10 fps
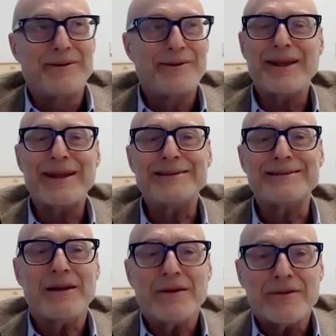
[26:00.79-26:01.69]
There's like
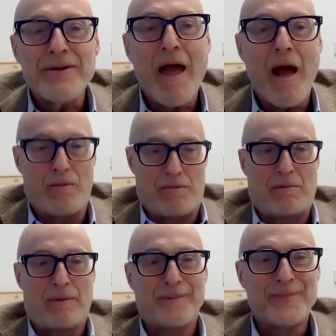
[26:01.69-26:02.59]
six now,
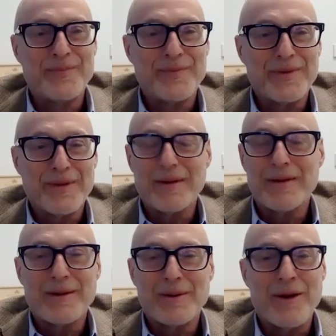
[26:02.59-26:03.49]

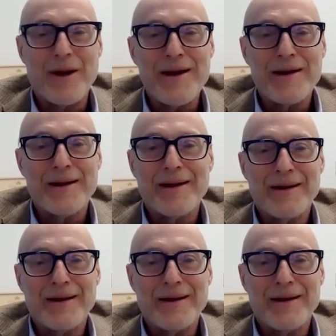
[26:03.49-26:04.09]
right?